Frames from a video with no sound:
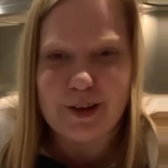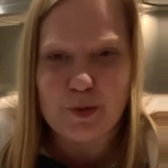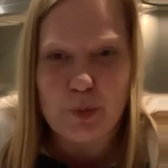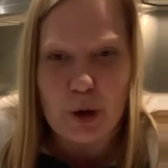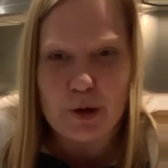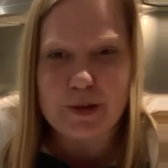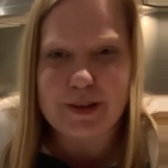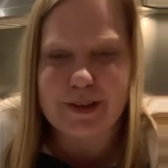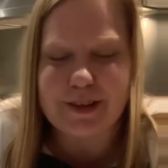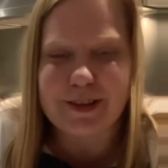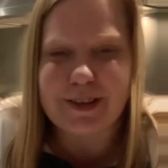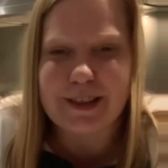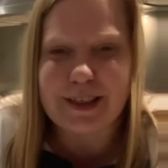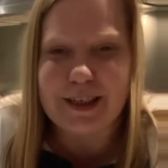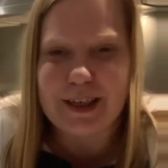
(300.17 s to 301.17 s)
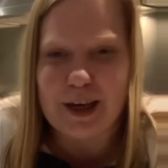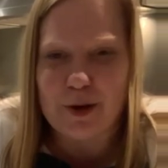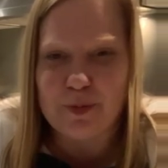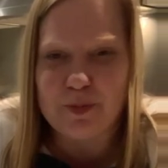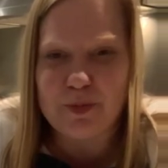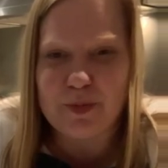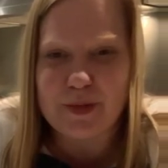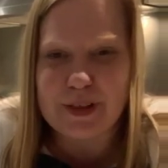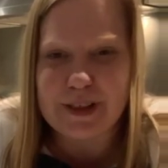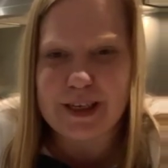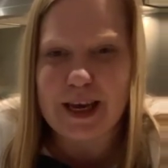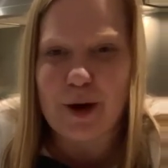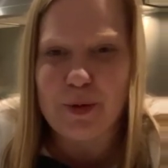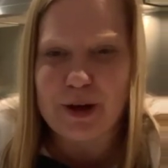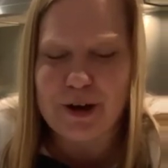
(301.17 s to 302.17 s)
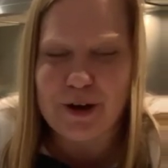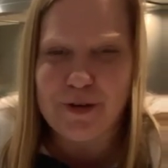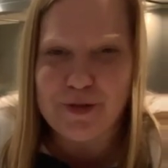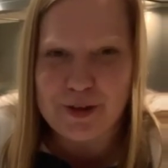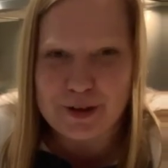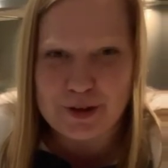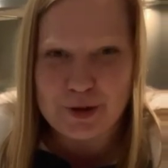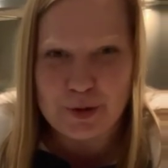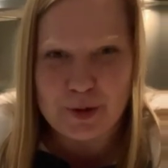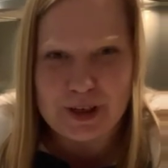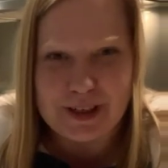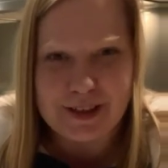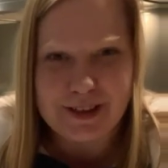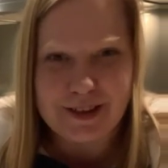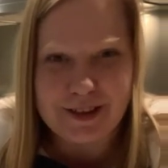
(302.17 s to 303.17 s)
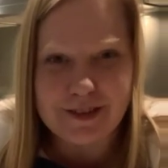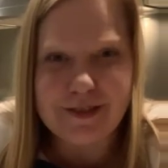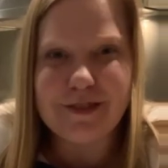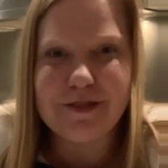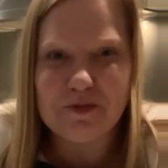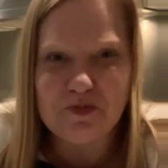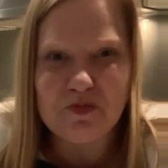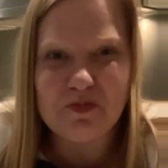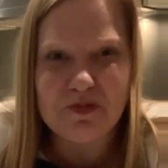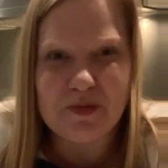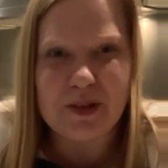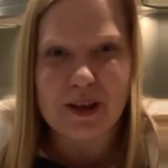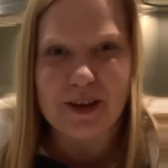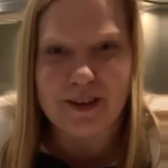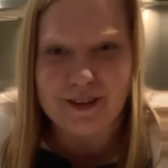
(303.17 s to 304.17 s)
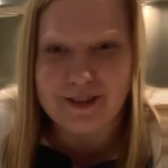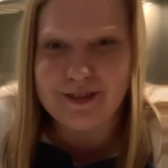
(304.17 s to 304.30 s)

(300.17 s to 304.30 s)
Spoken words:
post and see how we go for the 2 weeks. So